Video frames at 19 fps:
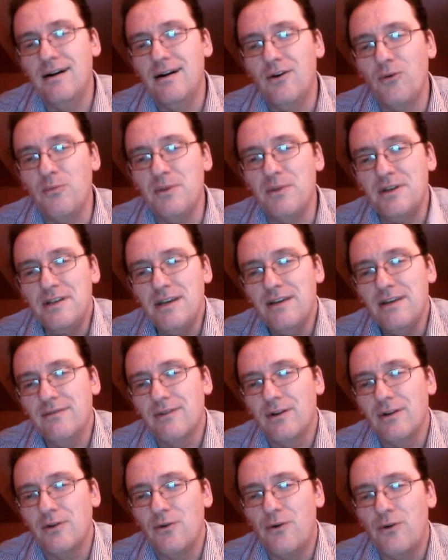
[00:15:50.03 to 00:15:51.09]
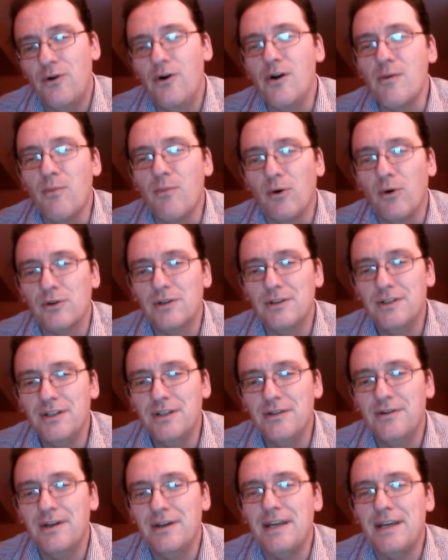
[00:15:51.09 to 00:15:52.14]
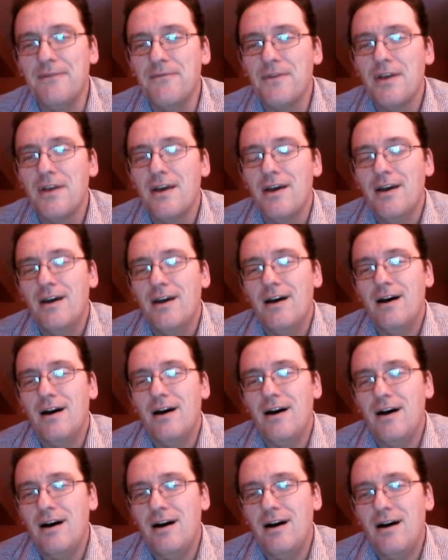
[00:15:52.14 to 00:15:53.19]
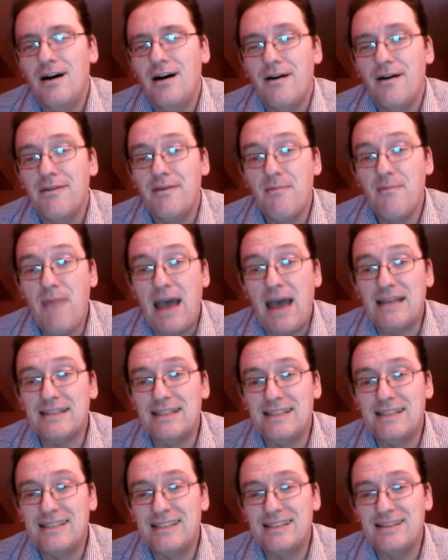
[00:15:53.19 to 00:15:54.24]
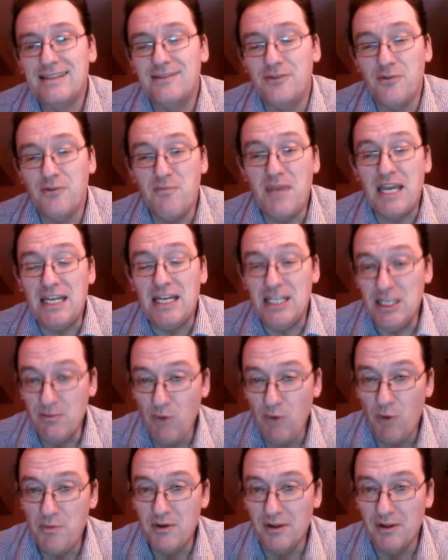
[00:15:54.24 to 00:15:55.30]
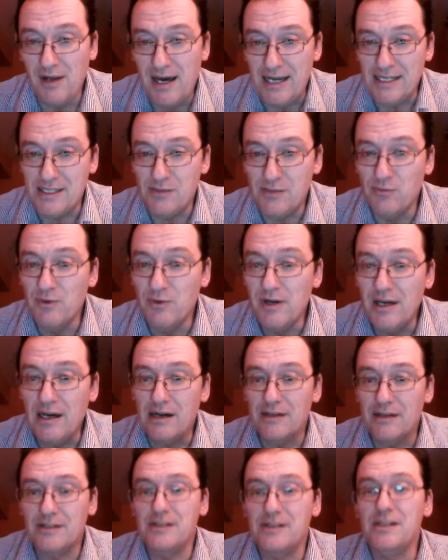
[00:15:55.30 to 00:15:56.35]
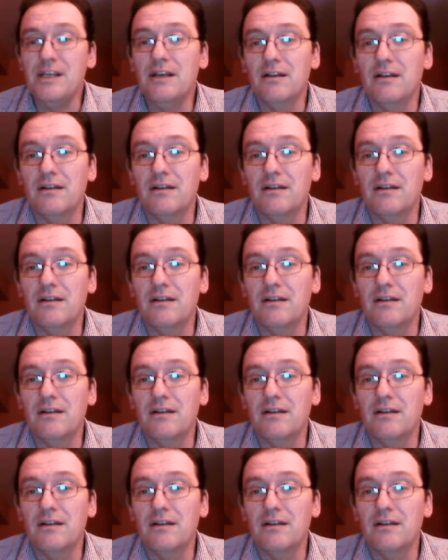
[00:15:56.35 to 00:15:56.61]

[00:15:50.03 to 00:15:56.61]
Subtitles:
or medieval or early modern tyranny, the masses remain demobilized. We are still